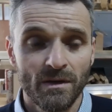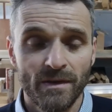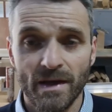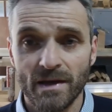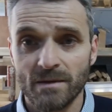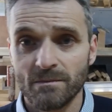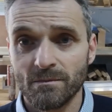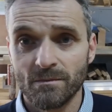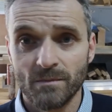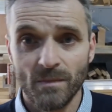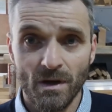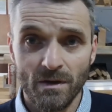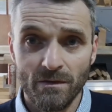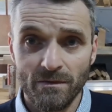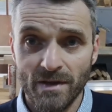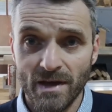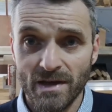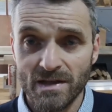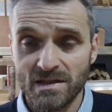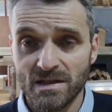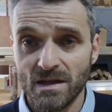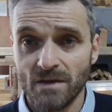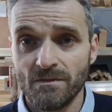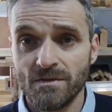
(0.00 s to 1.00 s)
that over
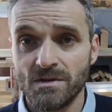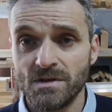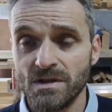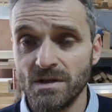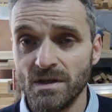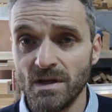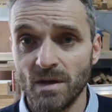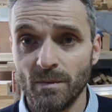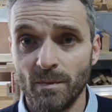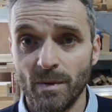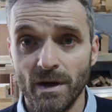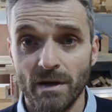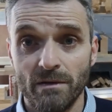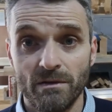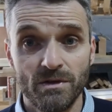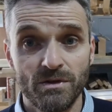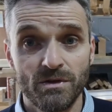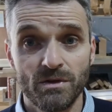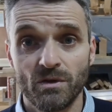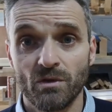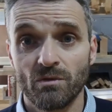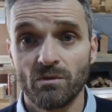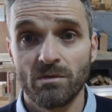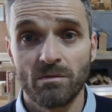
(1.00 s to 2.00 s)
that 70-year
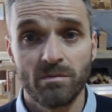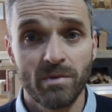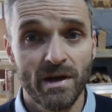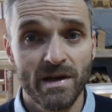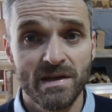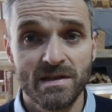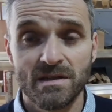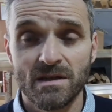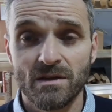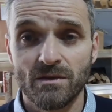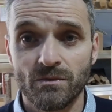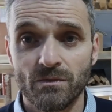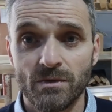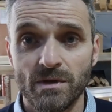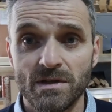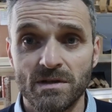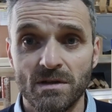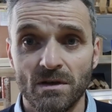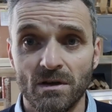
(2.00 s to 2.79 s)
period, you'd have replaced it 3